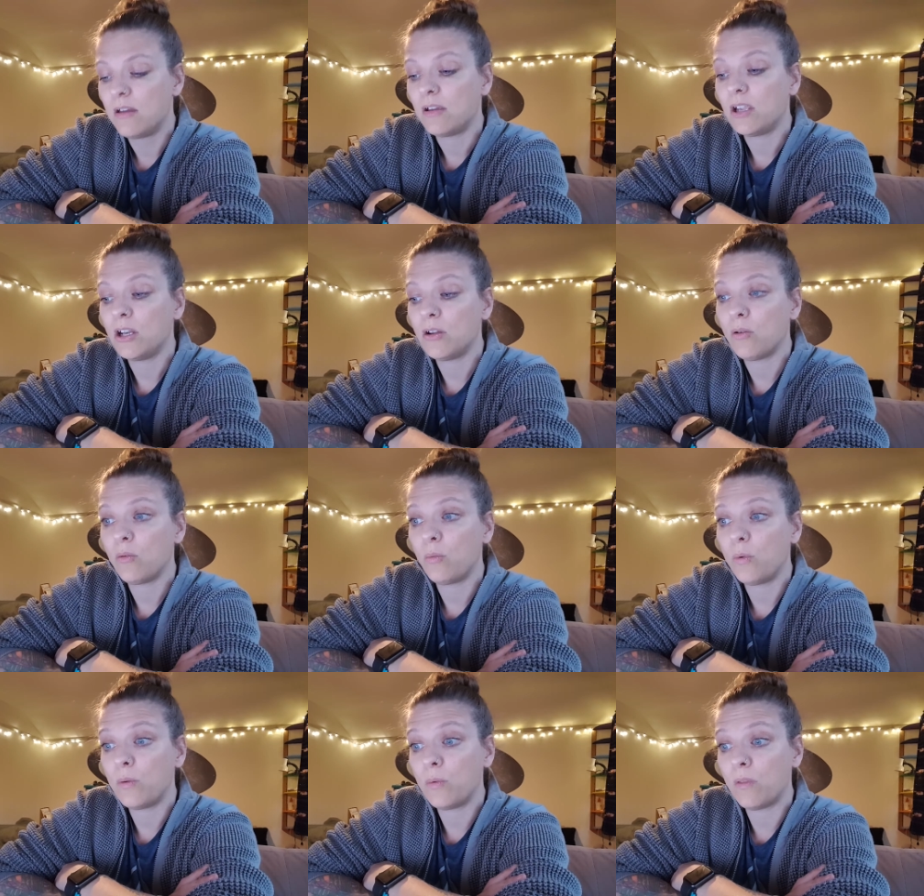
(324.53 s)
we
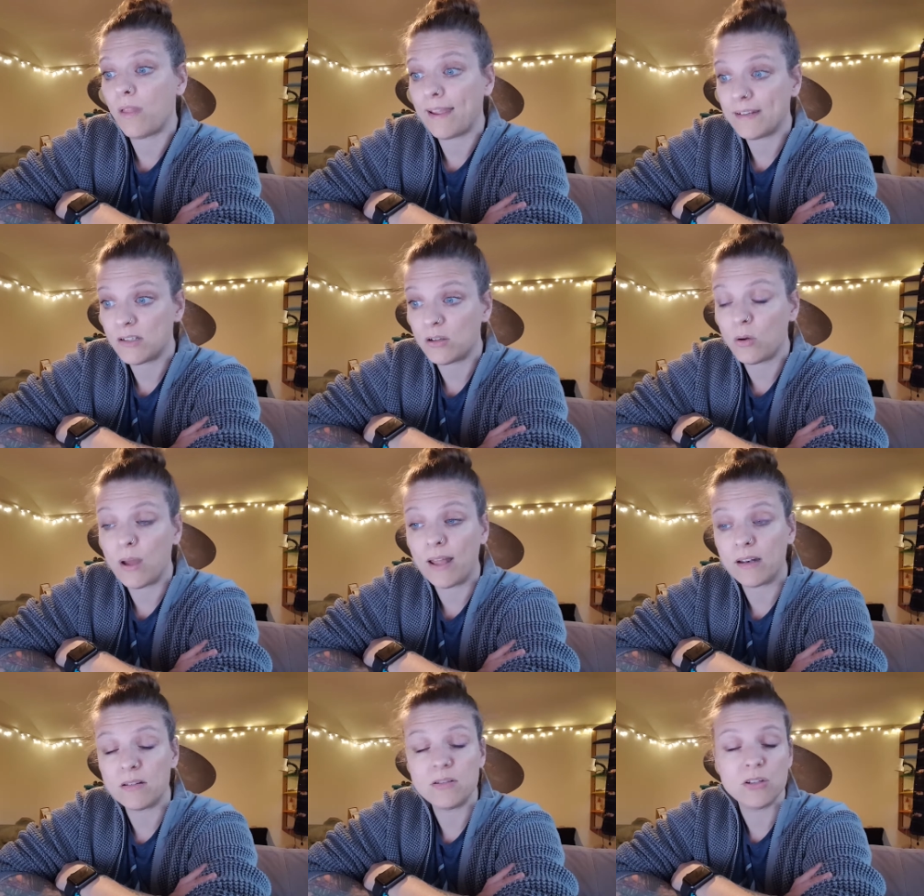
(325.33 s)
would like to go
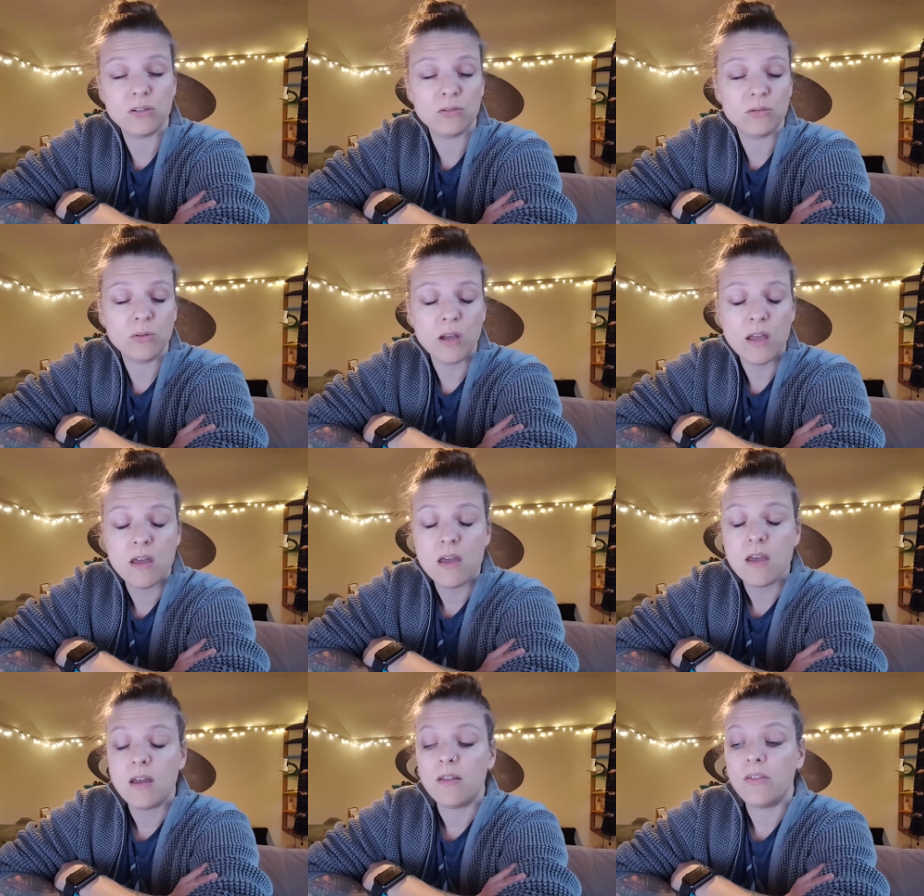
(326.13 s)
ahead and do
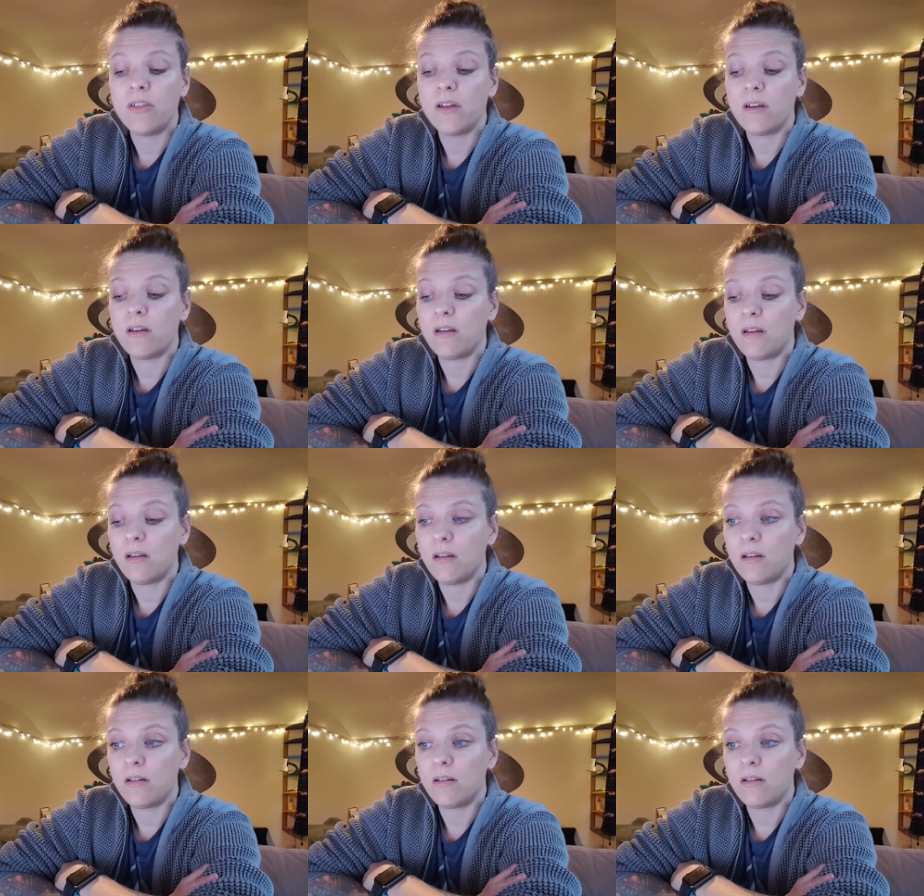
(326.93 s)
the